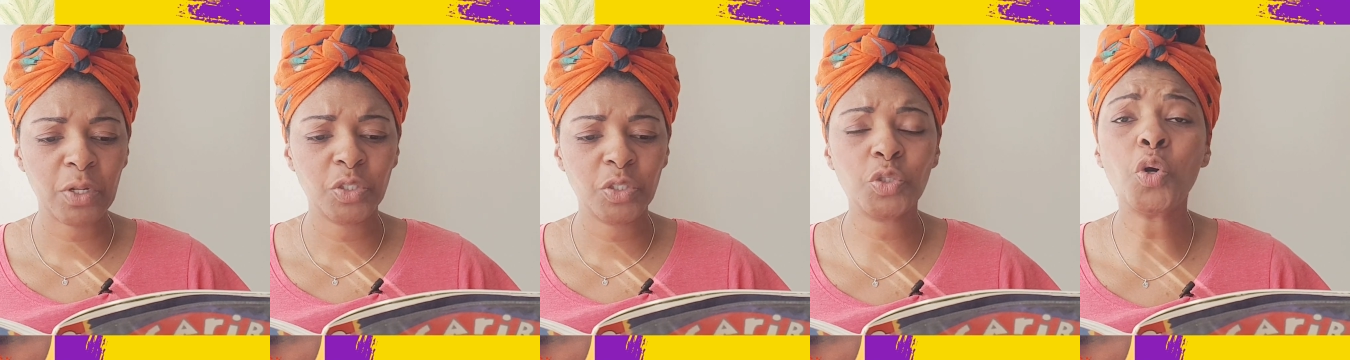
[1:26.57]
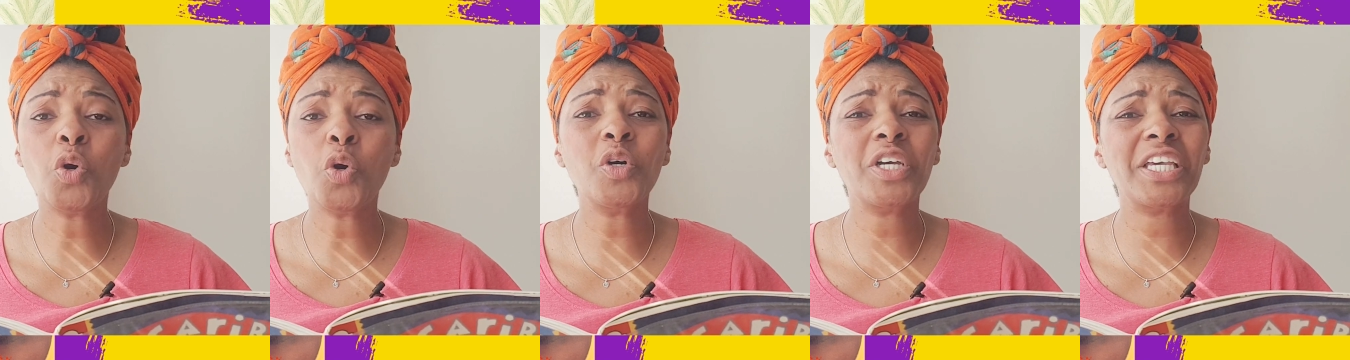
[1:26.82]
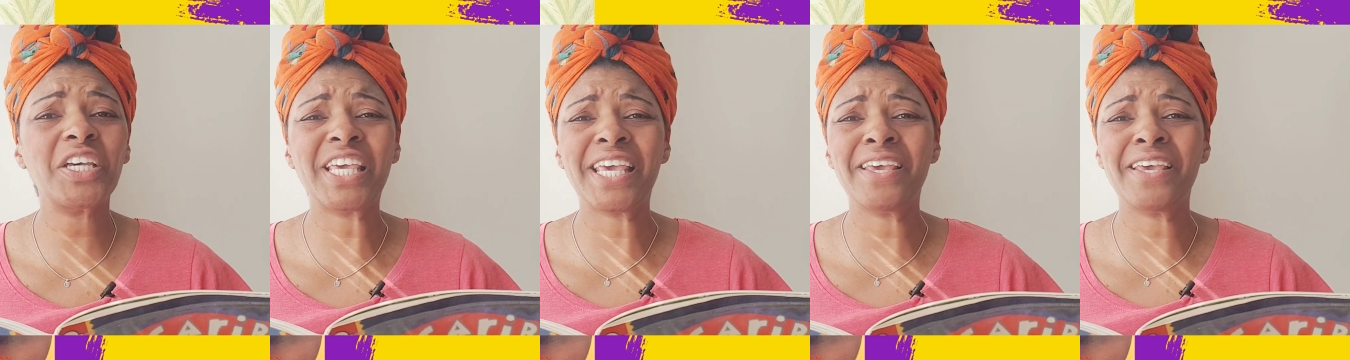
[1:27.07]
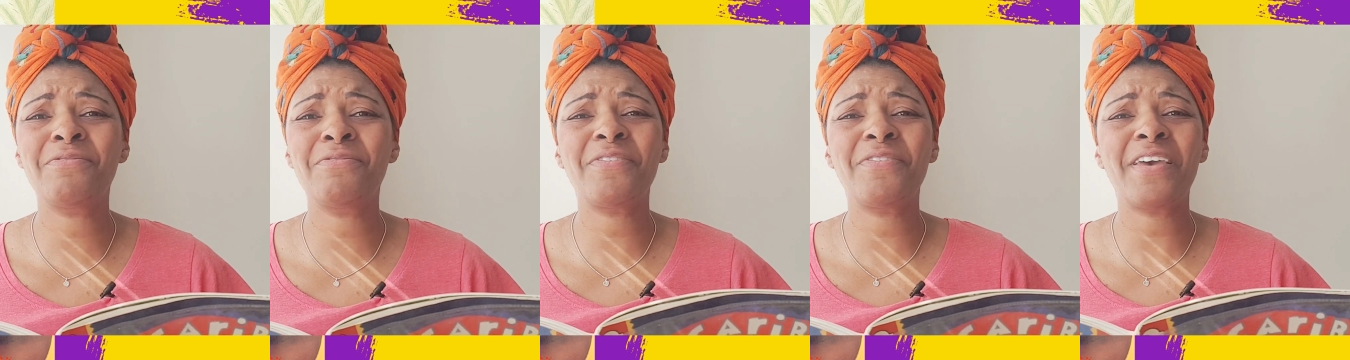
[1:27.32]
Don't
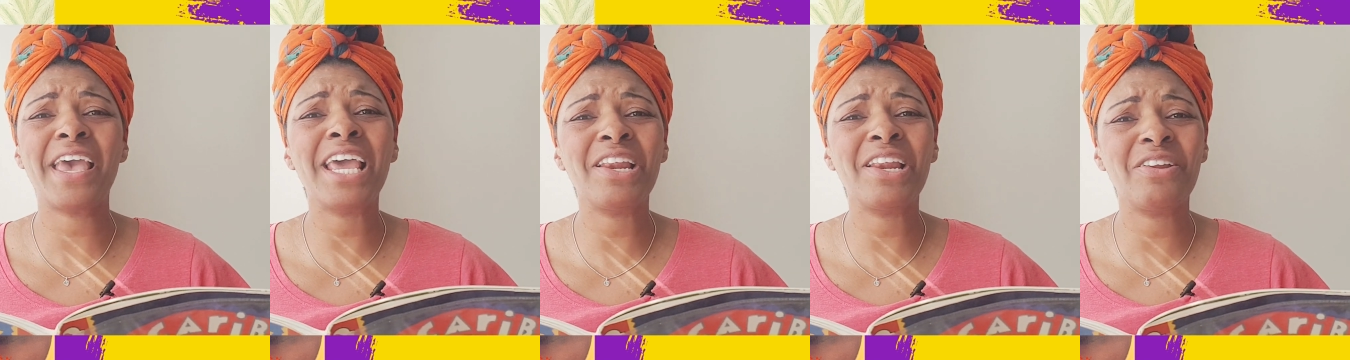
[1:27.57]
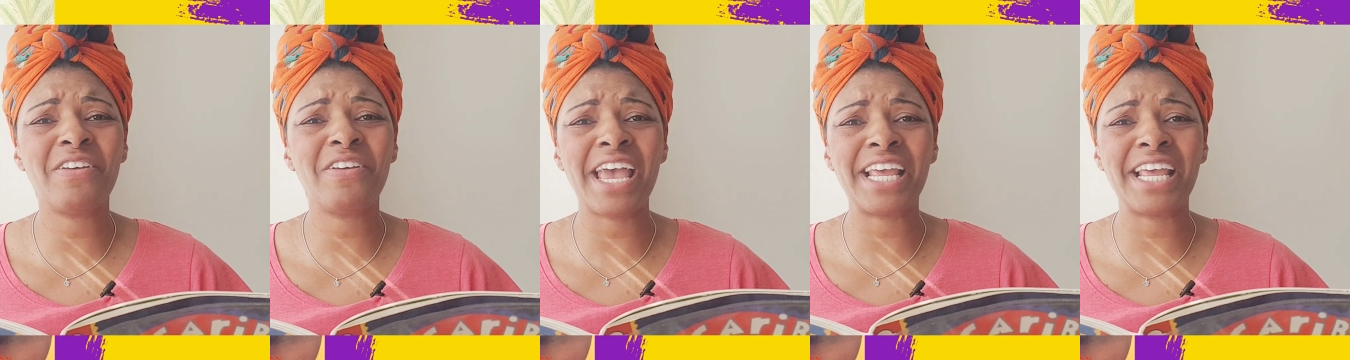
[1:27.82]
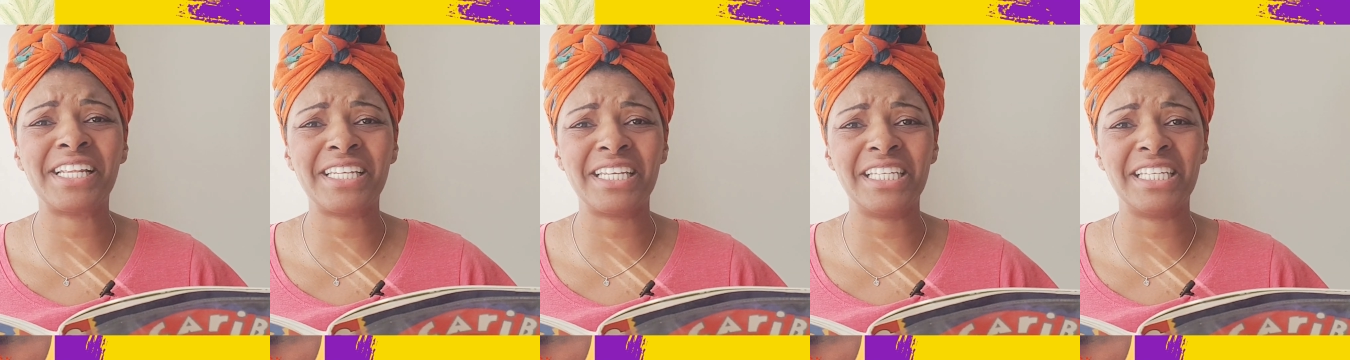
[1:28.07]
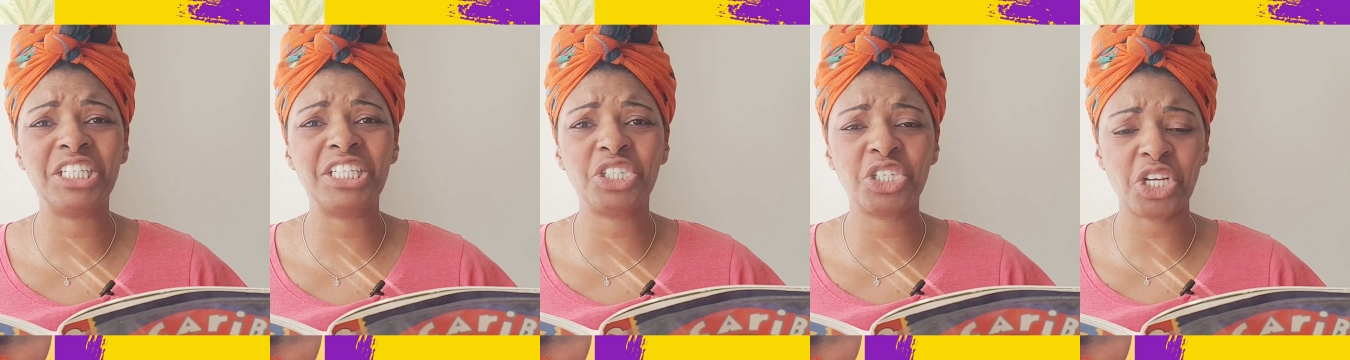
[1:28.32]
give Henrietta
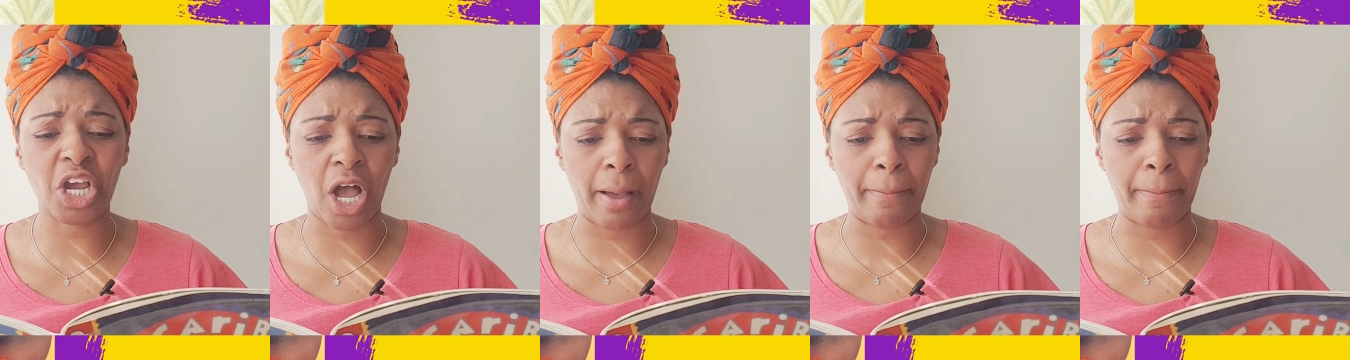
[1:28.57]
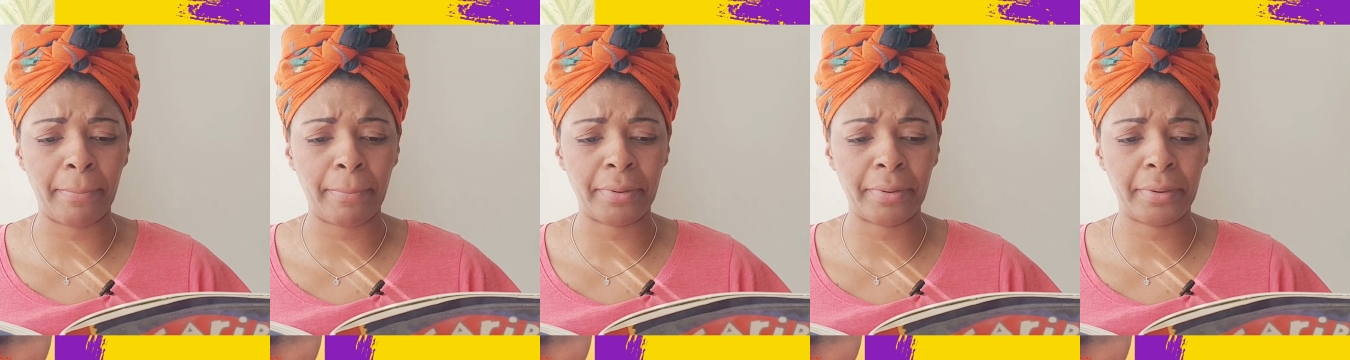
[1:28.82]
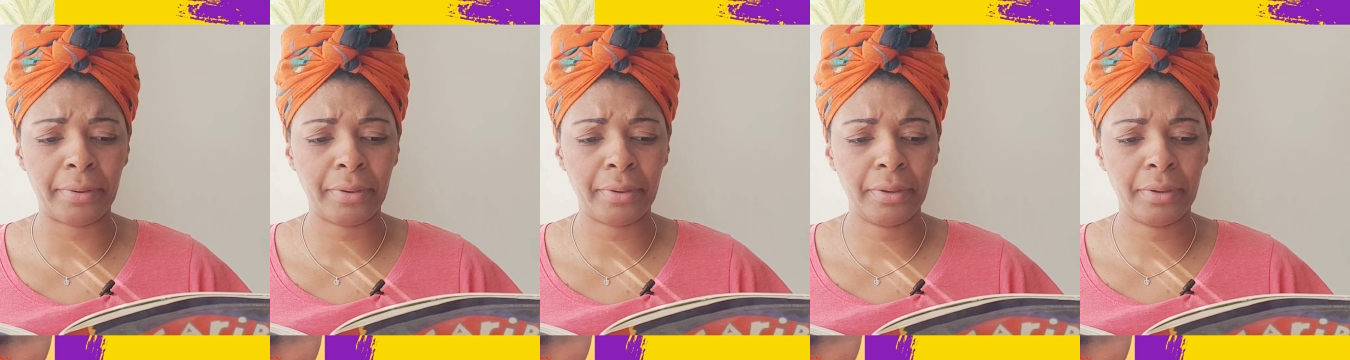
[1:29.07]
the chop.